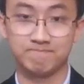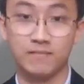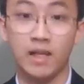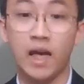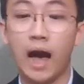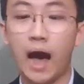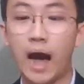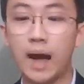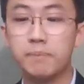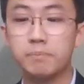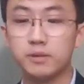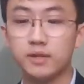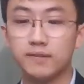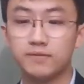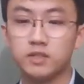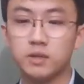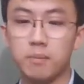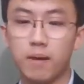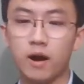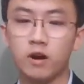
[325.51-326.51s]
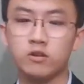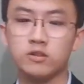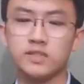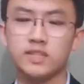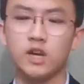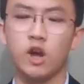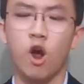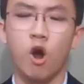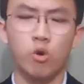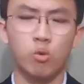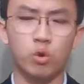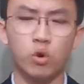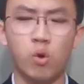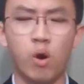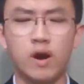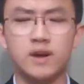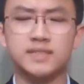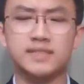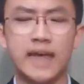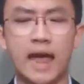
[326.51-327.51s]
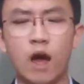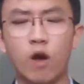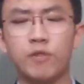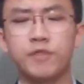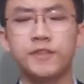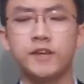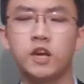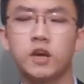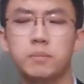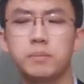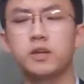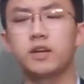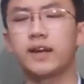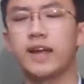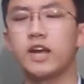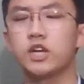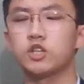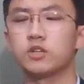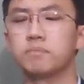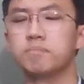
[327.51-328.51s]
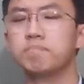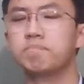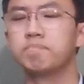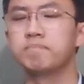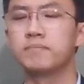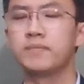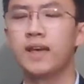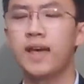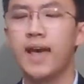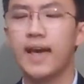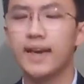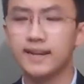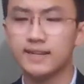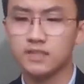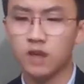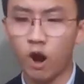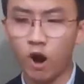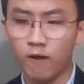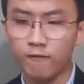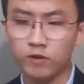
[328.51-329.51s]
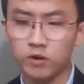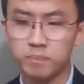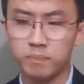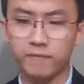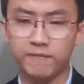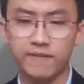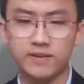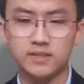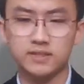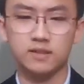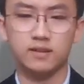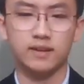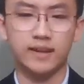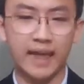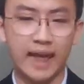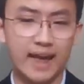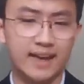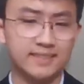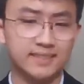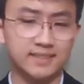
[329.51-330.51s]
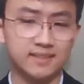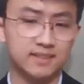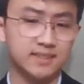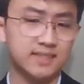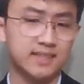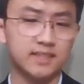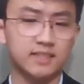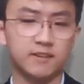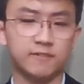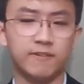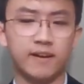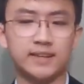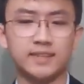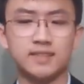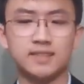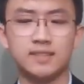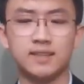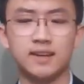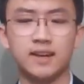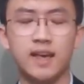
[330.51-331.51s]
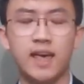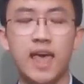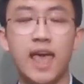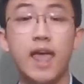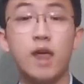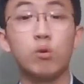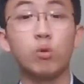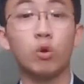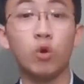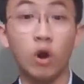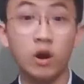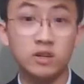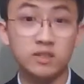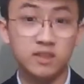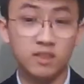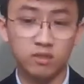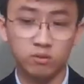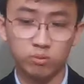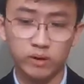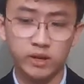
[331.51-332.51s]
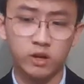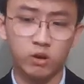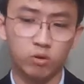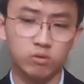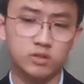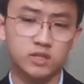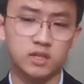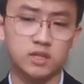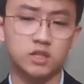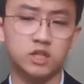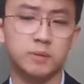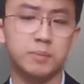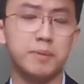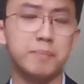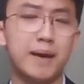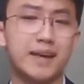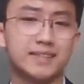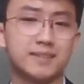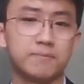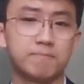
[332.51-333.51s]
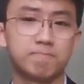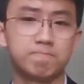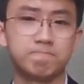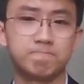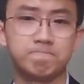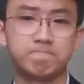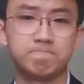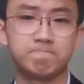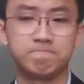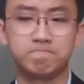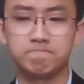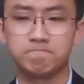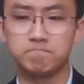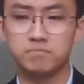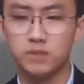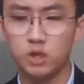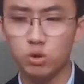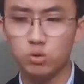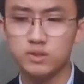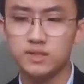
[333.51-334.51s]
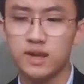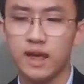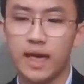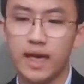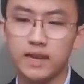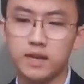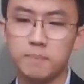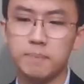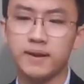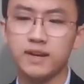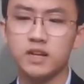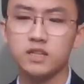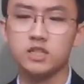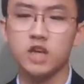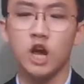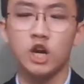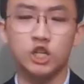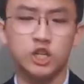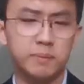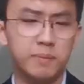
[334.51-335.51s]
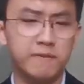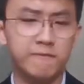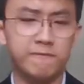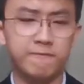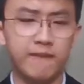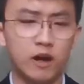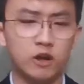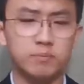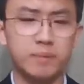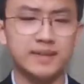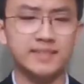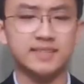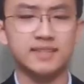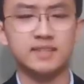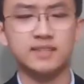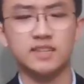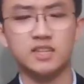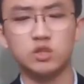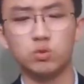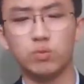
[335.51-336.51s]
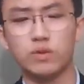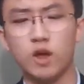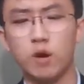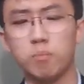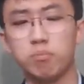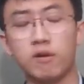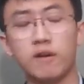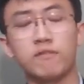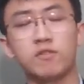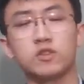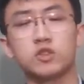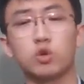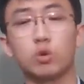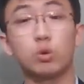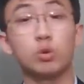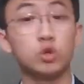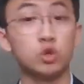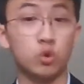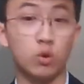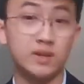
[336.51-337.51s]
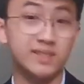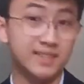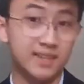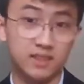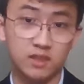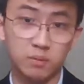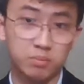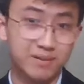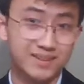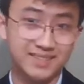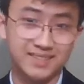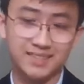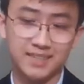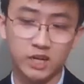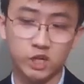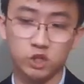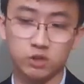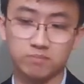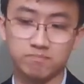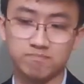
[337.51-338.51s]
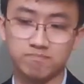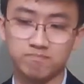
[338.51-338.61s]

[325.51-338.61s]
I believe democracy requires healthy communication, and as Harvard professor Cass Sunstein defined it, it requires 3 goals to be met. News and opinions should be found by citizens without preference or choice in their presentation.